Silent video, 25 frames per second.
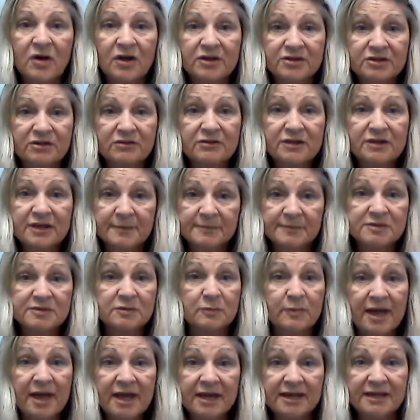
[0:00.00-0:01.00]
on your lips
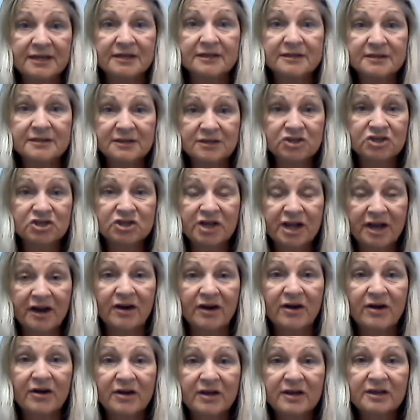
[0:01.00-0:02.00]
ready to
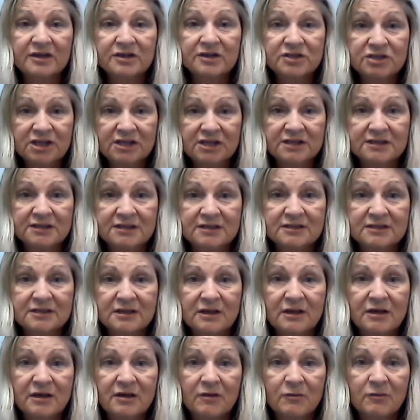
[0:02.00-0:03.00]
share Jesus
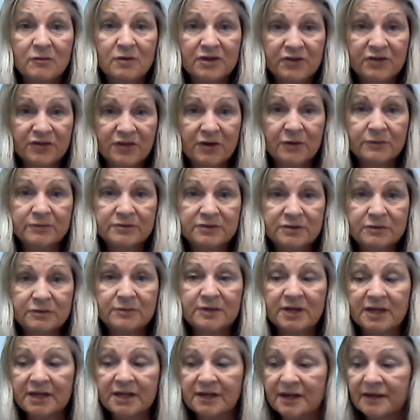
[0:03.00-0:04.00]
with those who
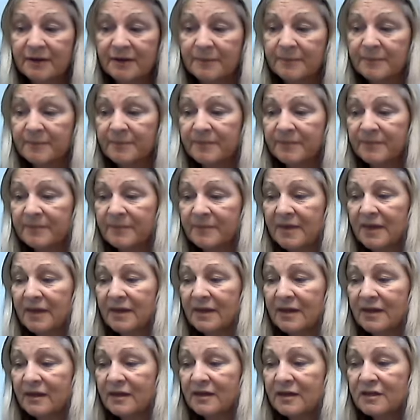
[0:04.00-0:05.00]
need him.
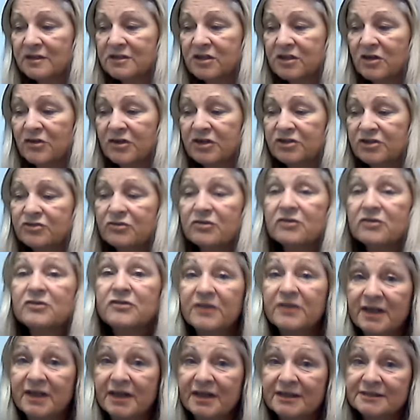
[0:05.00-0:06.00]
So the truth
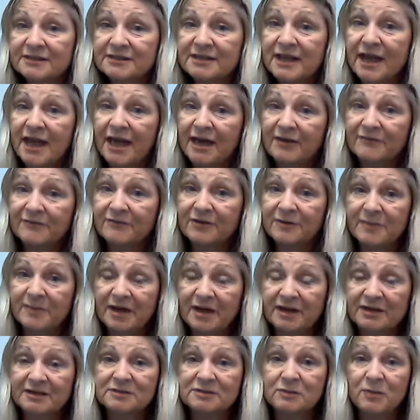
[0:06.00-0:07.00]
is,
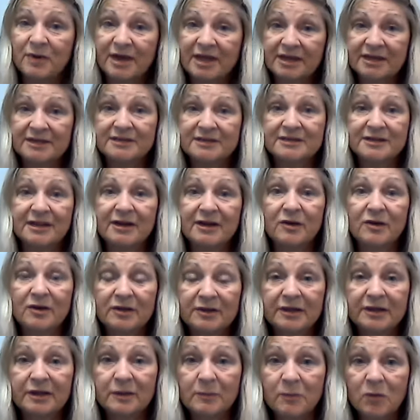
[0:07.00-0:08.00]
everybody's waiting to hear a
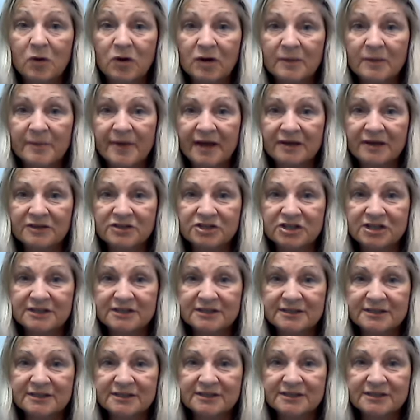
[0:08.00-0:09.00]
little more about
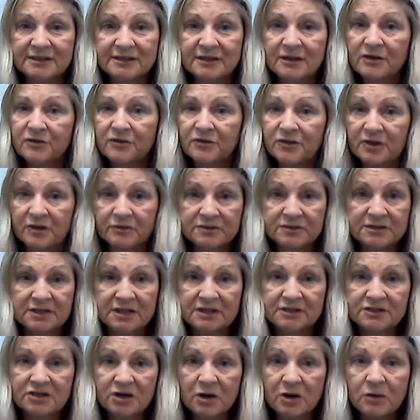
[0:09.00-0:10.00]
Jesus those
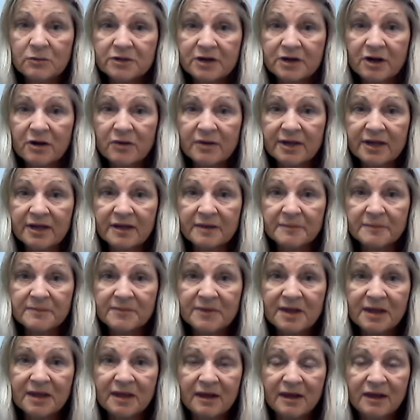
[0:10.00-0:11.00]
that don't know
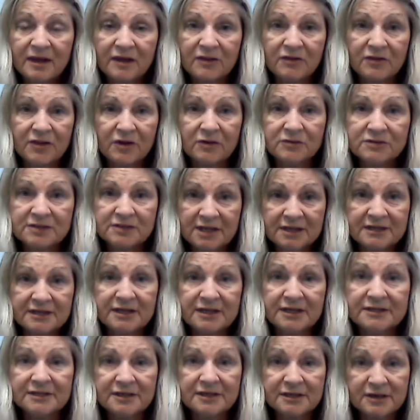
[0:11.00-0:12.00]
him, those that
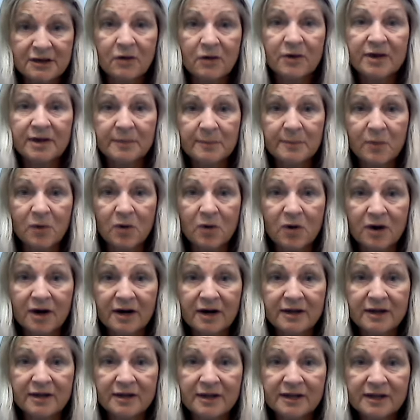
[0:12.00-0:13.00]
need to know him
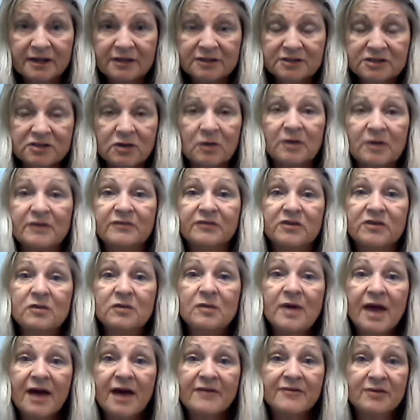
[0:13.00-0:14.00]
more. So if
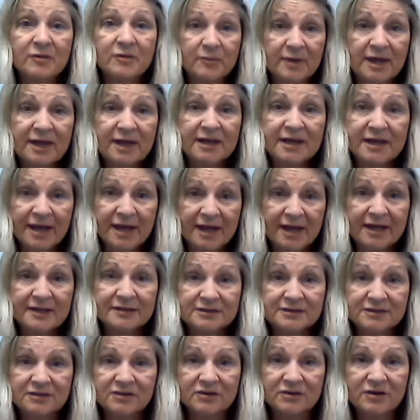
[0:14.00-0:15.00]
you have a ready
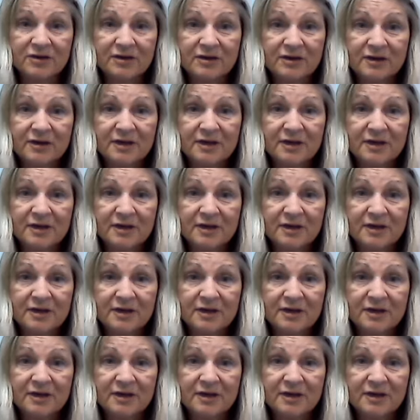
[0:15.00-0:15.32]
answer,